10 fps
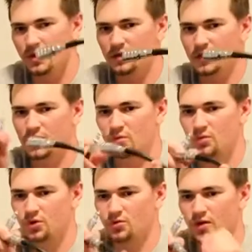and then
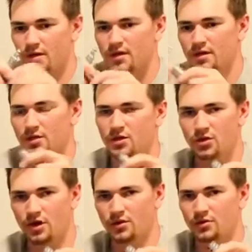when you're ready and you
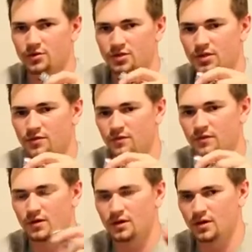got all your stuff
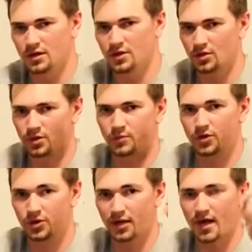and you put
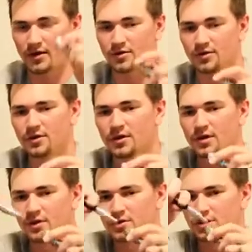your hat on,
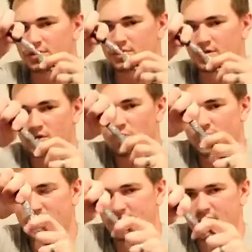you just
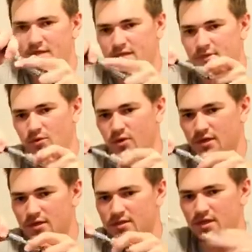quick
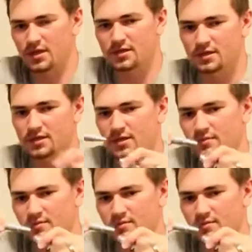quick disconnect it like